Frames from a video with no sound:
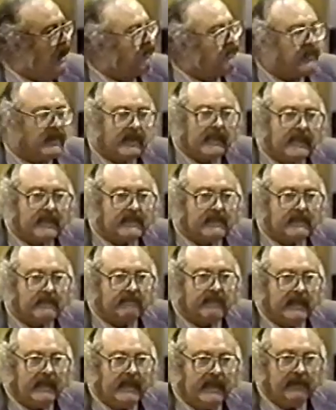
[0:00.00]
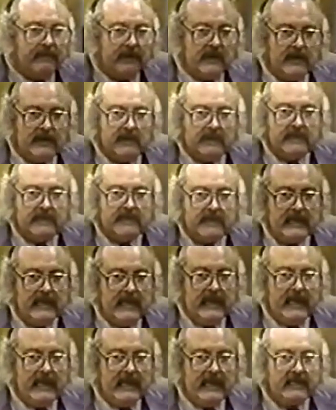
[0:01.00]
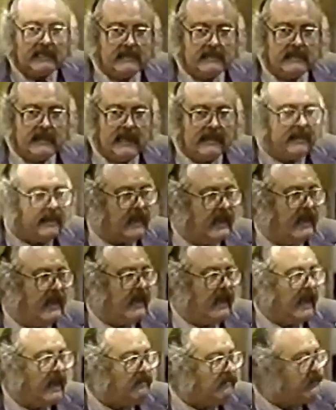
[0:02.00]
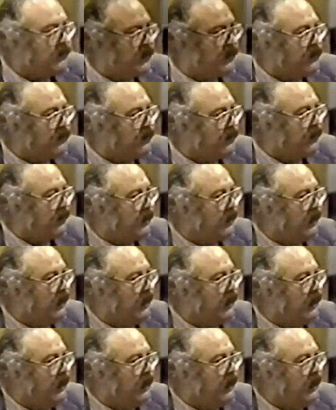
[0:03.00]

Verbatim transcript: of the list of the heroes is that they have turned